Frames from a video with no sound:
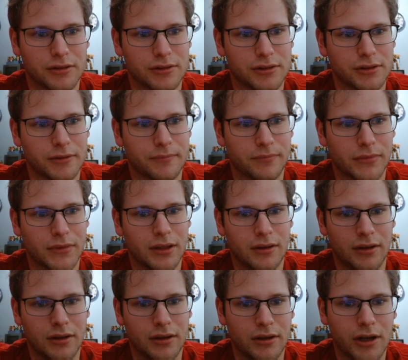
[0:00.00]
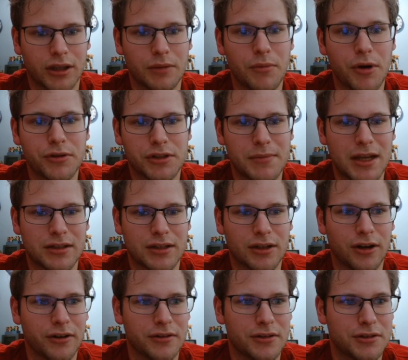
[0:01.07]
So not the most amazing
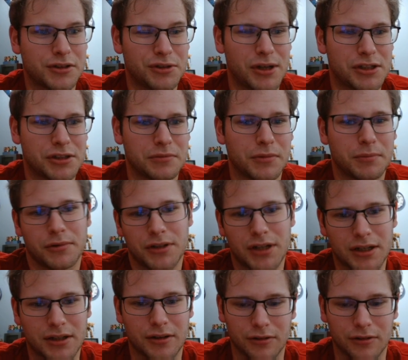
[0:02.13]
card in this situation, but protecting your